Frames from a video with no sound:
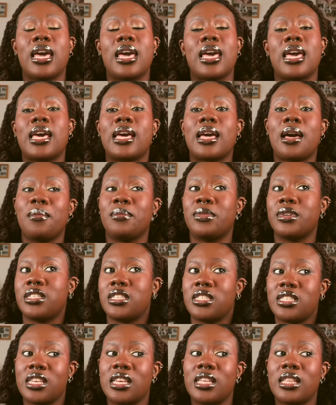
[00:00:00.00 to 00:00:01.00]
it can be
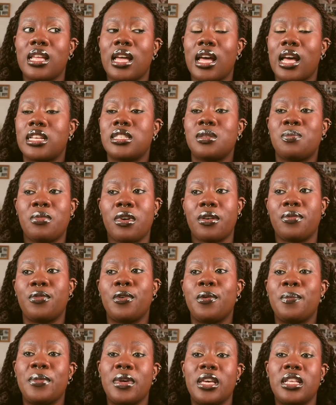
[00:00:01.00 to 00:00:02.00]
seen as
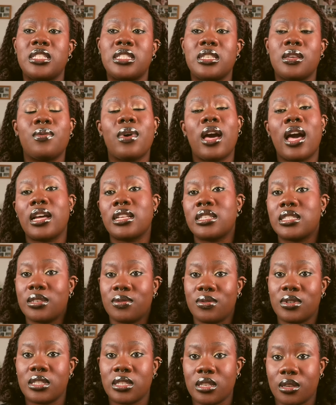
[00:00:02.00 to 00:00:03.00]
performative
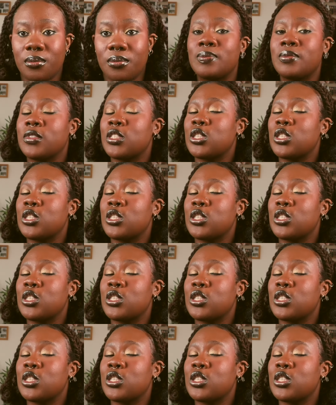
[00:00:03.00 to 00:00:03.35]
activism.